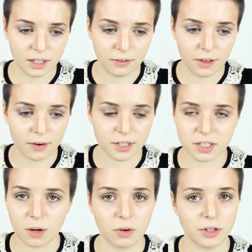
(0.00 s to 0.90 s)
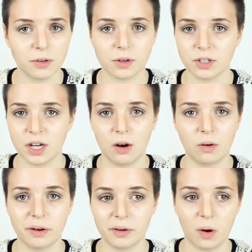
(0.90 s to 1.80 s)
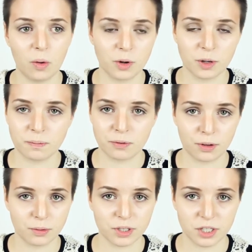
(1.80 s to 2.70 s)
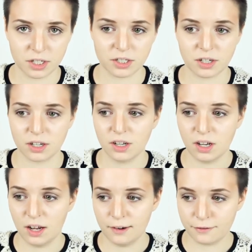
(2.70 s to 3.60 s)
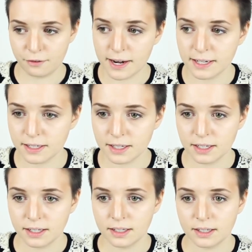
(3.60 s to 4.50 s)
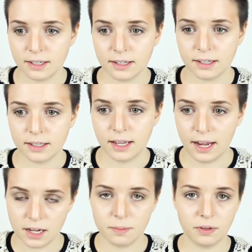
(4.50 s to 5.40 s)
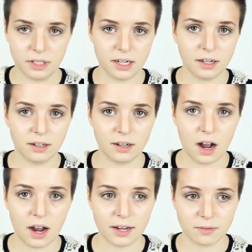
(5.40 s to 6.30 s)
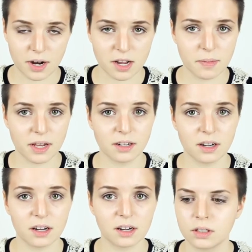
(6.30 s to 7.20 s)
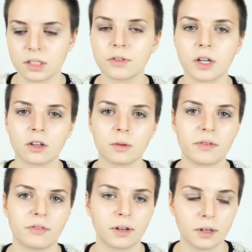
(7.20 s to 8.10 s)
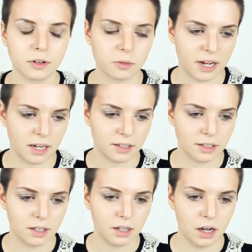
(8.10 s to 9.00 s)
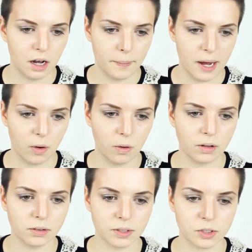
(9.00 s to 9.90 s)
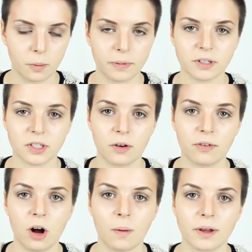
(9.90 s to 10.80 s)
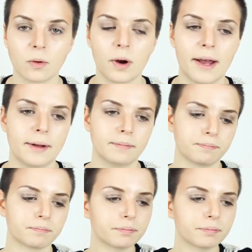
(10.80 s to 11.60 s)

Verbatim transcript: If there is someone you can tell, an older brother or sister, a friend, anybody, I'd recommend it. There's a video that my friend Luke made about stopping self harming where